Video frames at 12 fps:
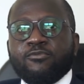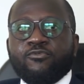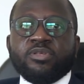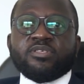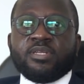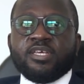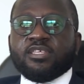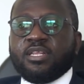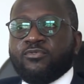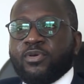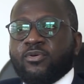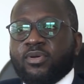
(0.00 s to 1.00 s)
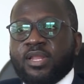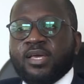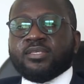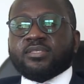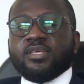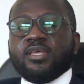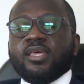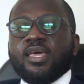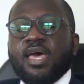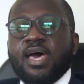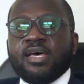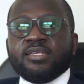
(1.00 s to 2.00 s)
internationally recognized.
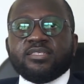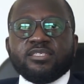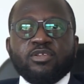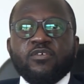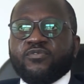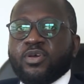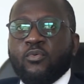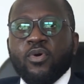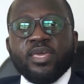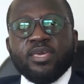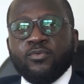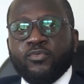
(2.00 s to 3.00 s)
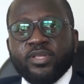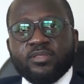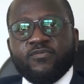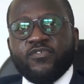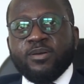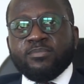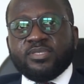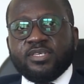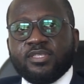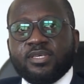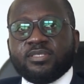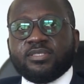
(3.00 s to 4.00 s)
And if you're working with firms
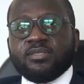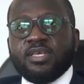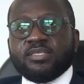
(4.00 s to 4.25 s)
such as